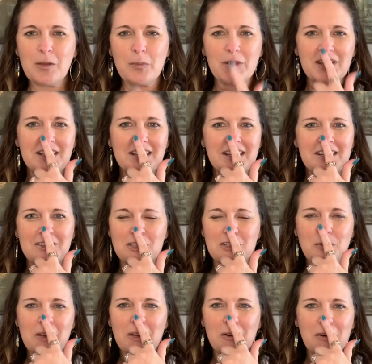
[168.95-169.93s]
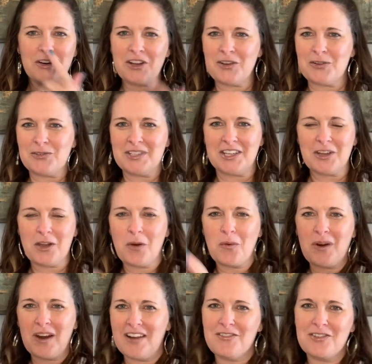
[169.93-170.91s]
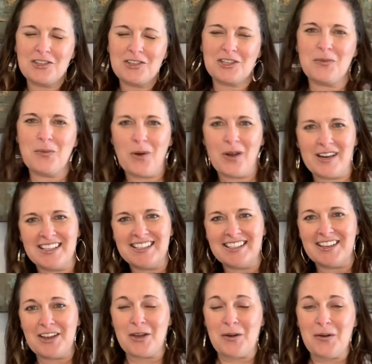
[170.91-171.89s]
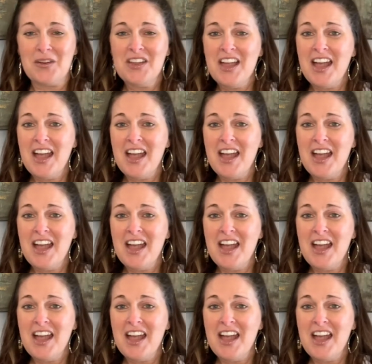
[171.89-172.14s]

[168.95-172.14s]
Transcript: ability to just twinkle her nose and go wherever she wanted to go.